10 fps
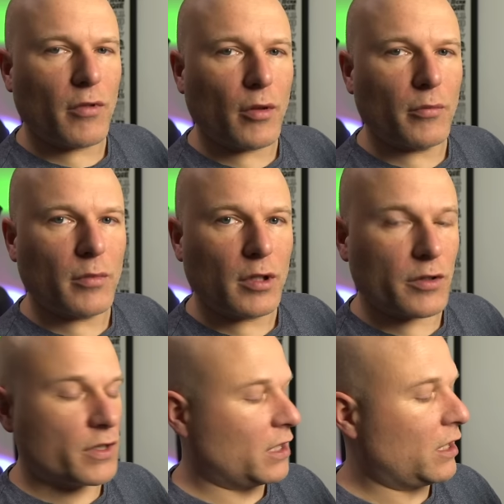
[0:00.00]
thumb
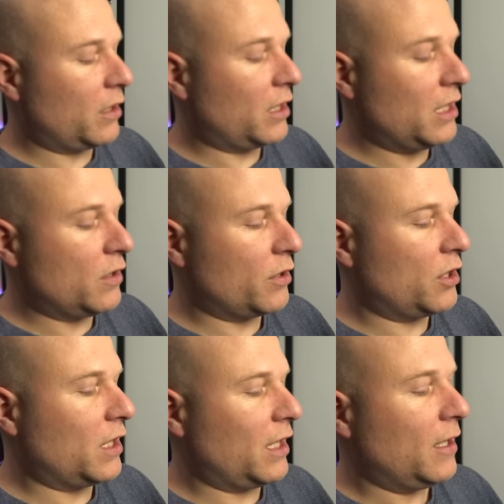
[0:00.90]
cluster key
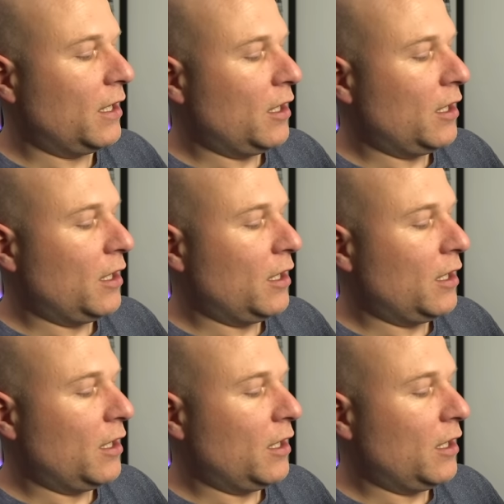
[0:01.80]
switches here,